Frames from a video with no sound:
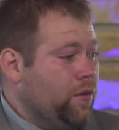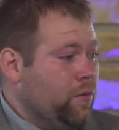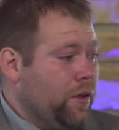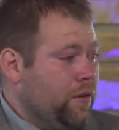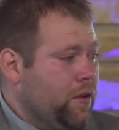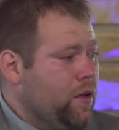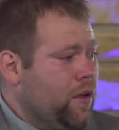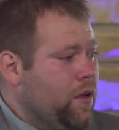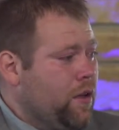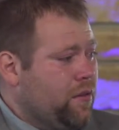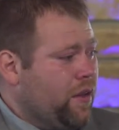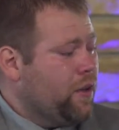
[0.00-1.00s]
and we
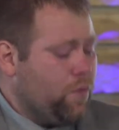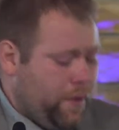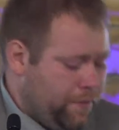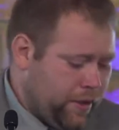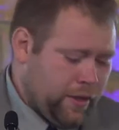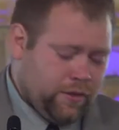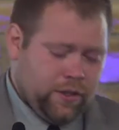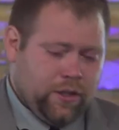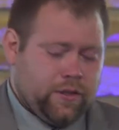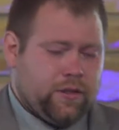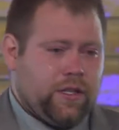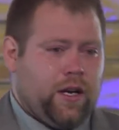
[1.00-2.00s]
think we've laid
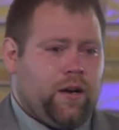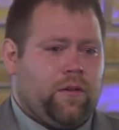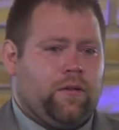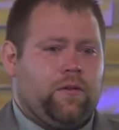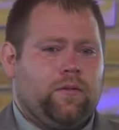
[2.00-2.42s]
things down,